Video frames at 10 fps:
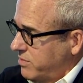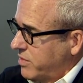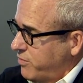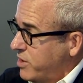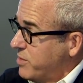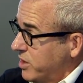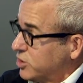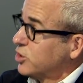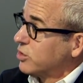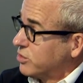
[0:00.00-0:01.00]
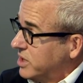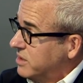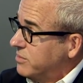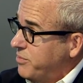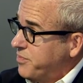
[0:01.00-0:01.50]
female
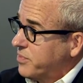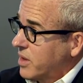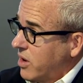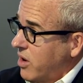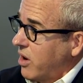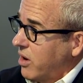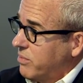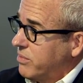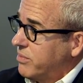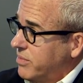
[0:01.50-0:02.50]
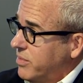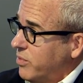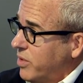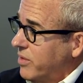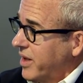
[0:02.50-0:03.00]
children oh, are exactly
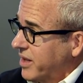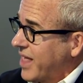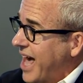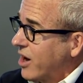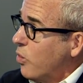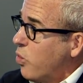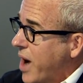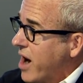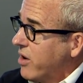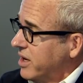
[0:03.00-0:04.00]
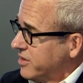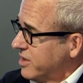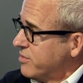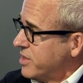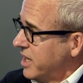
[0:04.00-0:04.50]
but like that
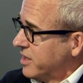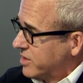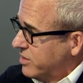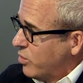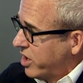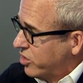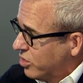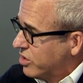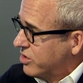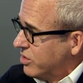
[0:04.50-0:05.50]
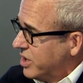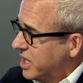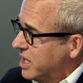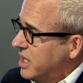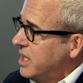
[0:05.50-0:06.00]
awareness of this and what you're
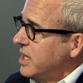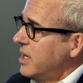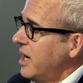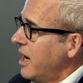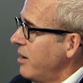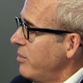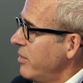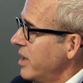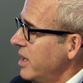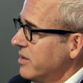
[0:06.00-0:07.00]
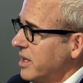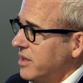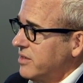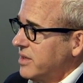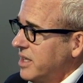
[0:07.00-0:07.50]
doing um, is,
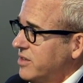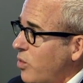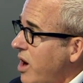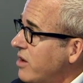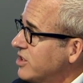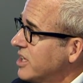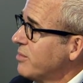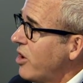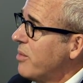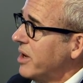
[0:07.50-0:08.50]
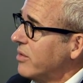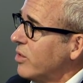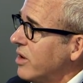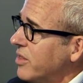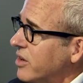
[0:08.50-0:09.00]
is it's a watershed moment
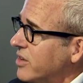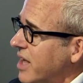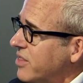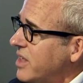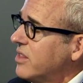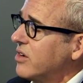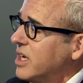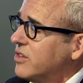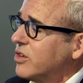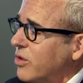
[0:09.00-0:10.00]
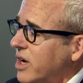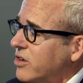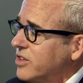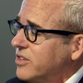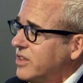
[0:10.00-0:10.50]
where yeah. there's I think there is a
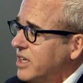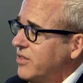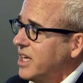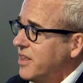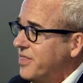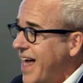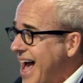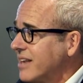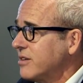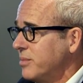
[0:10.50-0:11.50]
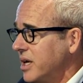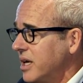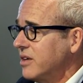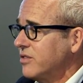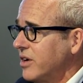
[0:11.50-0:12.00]
greater sensitivity, mm-hmm. and that to
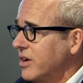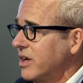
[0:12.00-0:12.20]
me is very